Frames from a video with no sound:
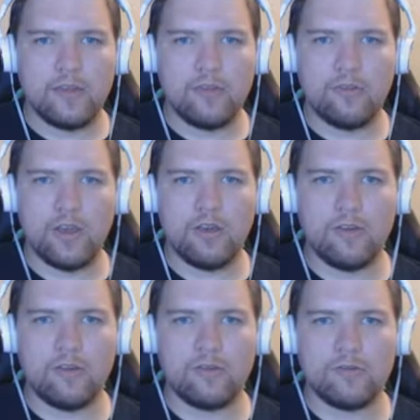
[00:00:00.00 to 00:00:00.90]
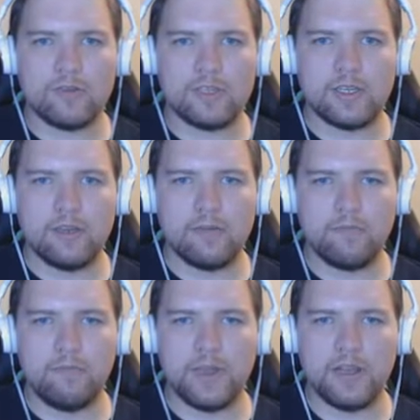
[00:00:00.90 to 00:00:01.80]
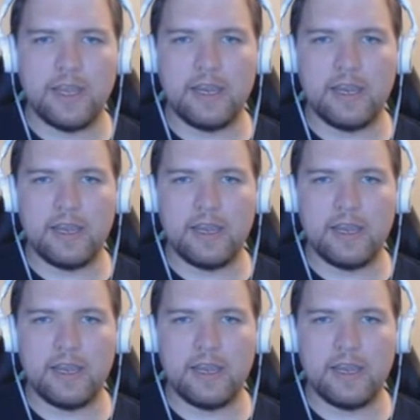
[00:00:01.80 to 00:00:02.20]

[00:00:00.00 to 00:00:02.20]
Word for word: Who knows? Billy.